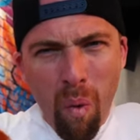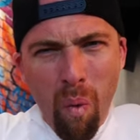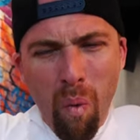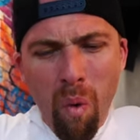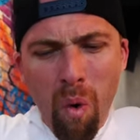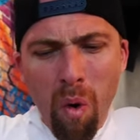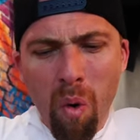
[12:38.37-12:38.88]

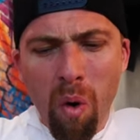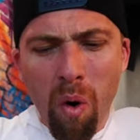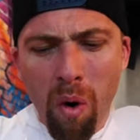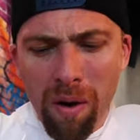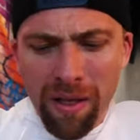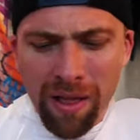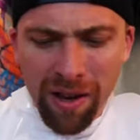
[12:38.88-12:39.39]
Woo! Look
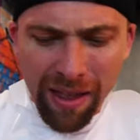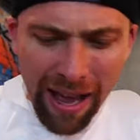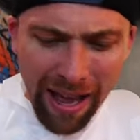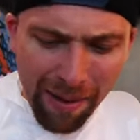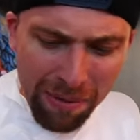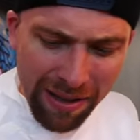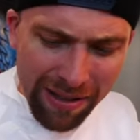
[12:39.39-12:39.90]
at
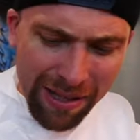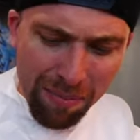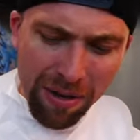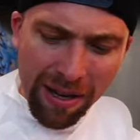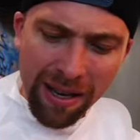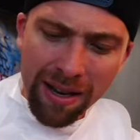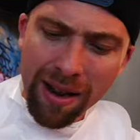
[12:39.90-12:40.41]
that, I'm gonna dip
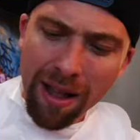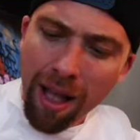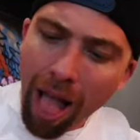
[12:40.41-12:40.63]
it in.